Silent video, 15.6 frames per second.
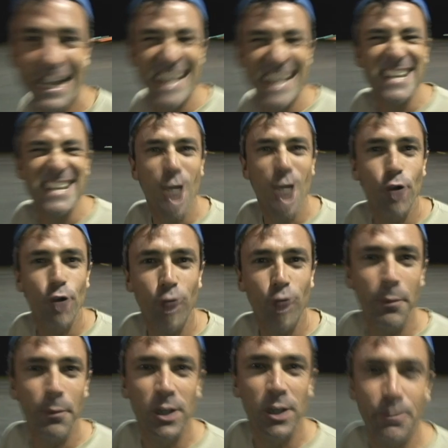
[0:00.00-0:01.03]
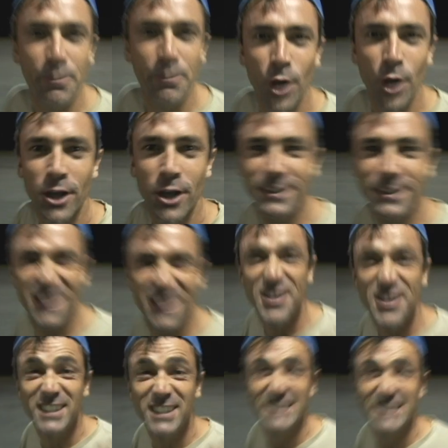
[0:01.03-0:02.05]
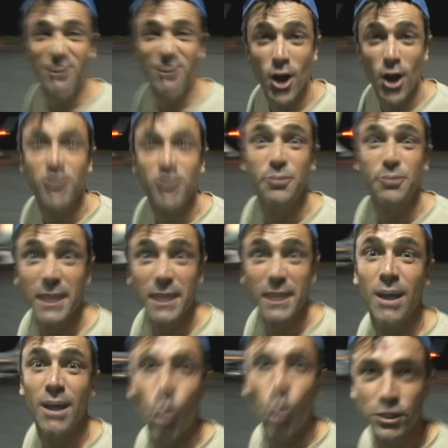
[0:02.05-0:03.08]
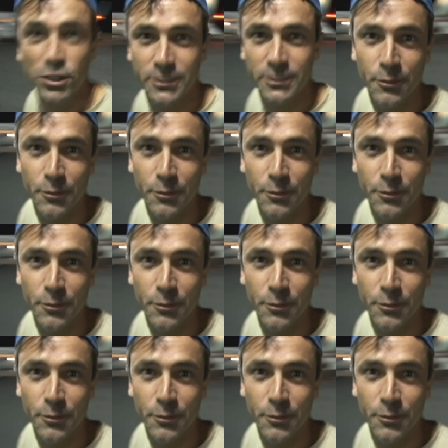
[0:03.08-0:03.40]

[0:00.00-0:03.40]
neotropical birds. This is going to be awesome.